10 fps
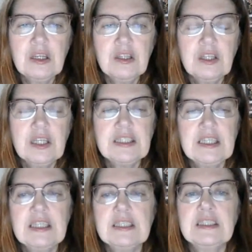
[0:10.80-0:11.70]
This
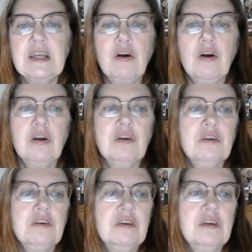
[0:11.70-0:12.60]
is our
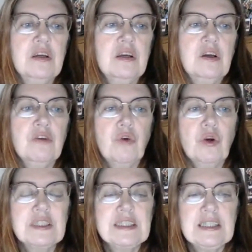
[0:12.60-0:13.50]

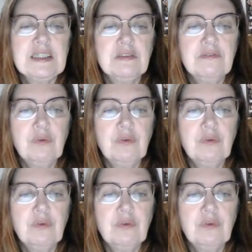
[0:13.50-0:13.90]
4-season